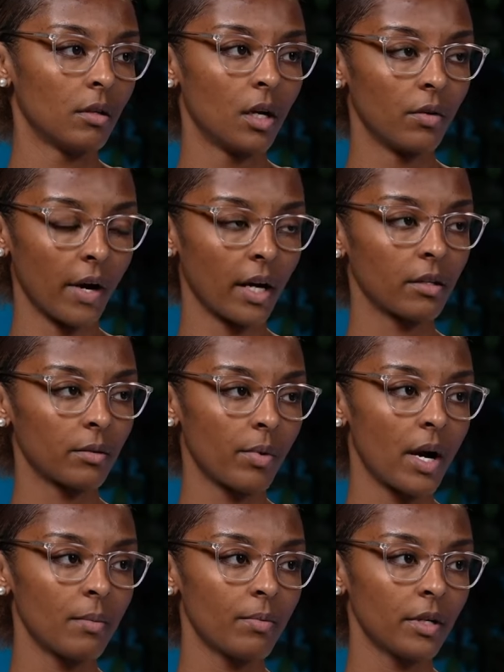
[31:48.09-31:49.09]
a regular
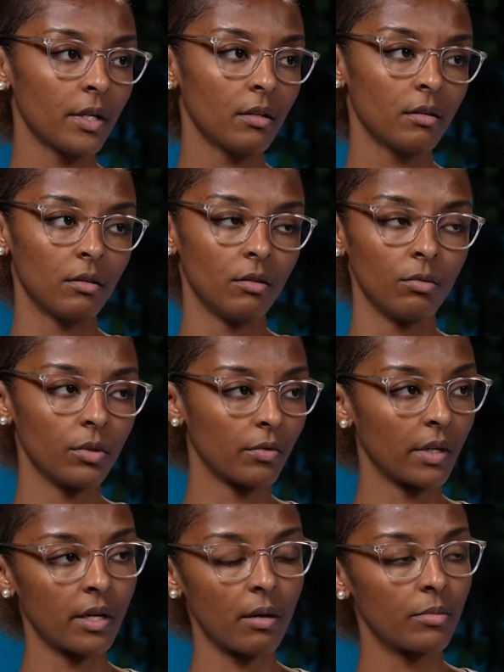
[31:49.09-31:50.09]
property, you would
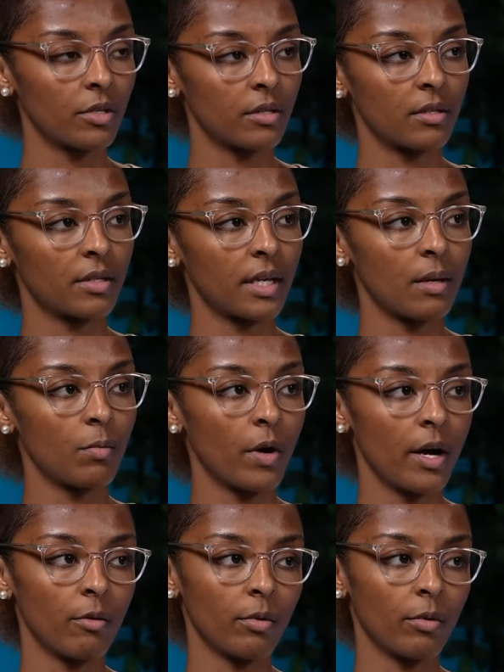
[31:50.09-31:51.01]
run numbers the same way,